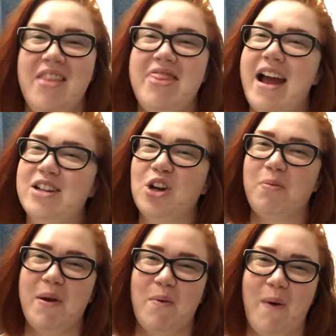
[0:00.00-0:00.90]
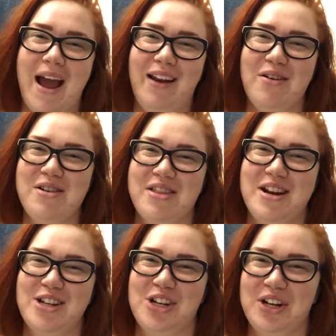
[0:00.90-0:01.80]
that took me way longer than
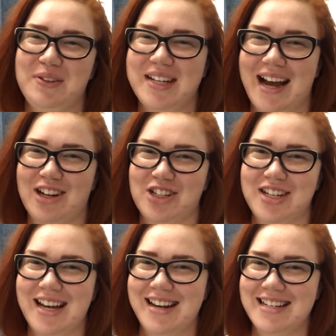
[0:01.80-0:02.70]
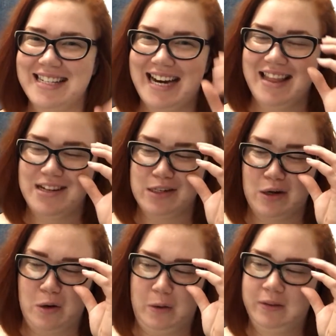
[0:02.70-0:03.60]
it should have to actually understand the
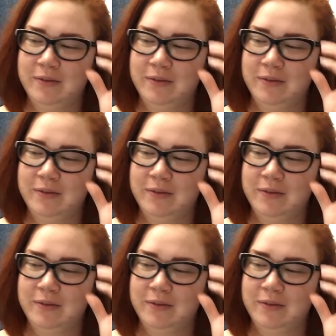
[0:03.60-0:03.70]
song.